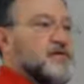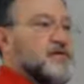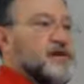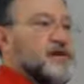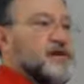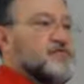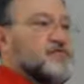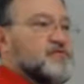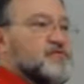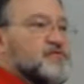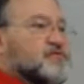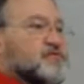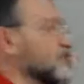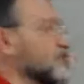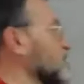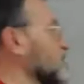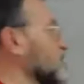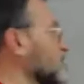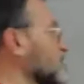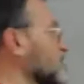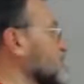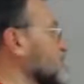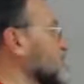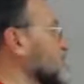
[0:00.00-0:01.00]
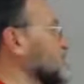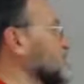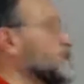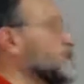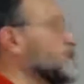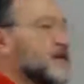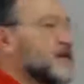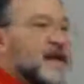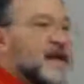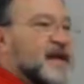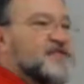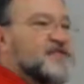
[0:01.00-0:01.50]
The
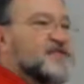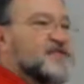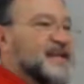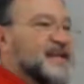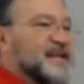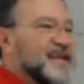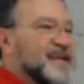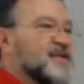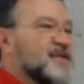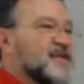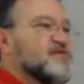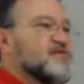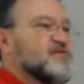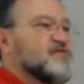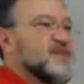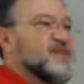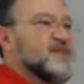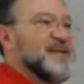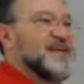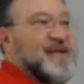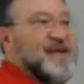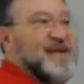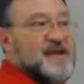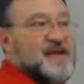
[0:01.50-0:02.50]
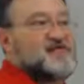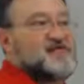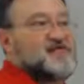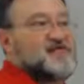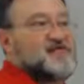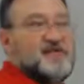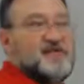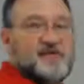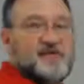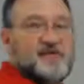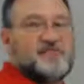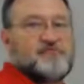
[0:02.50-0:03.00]
sulfuric acid is my
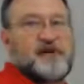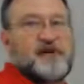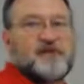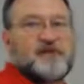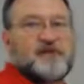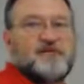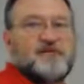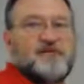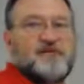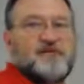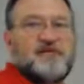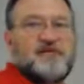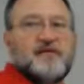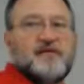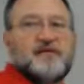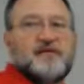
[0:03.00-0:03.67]
acid in this reaction.